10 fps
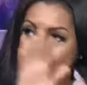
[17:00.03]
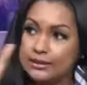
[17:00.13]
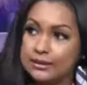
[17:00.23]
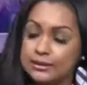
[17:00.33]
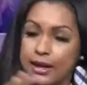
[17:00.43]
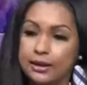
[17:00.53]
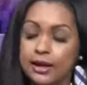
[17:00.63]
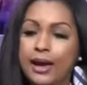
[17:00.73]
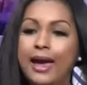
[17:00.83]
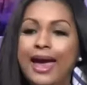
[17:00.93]
it presents like.
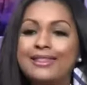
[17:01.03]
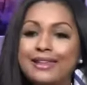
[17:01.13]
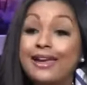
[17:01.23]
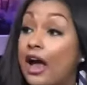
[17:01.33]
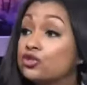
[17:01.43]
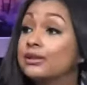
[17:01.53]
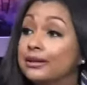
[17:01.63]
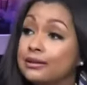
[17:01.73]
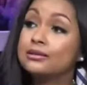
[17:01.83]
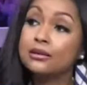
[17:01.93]
Mm-hmm. And then they
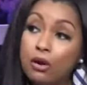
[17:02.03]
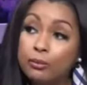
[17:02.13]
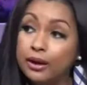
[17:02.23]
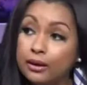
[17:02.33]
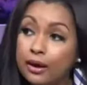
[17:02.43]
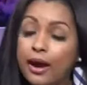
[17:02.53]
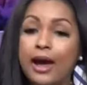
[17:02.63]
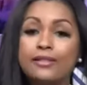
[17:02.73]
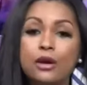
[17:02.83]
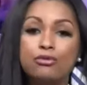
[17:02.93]
actually get to know me.
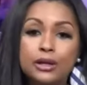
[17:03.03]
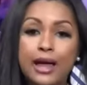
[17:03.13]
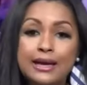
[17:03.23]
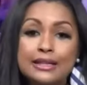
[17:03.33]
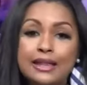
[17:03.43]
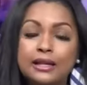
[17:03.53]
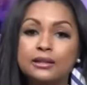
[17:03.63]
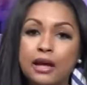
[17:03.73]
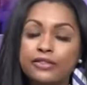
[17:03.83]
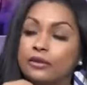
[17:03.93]
And they realize they
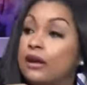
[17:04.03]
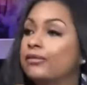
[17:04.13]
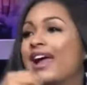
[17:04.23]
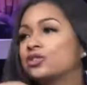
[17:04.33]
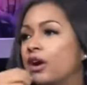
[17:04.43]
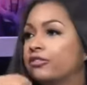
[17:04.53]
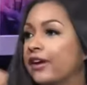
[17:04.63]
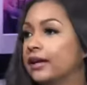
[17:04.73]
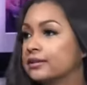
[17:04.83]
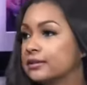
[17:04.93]
love, they, they, they actually are
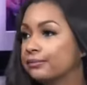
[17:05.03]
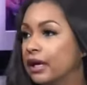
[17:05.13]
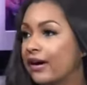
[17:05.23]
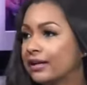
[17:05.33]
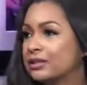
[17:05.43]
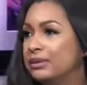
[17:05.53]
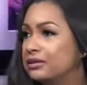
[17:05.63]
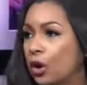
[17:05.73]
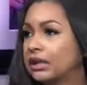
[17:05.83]
fans, right. If I can just be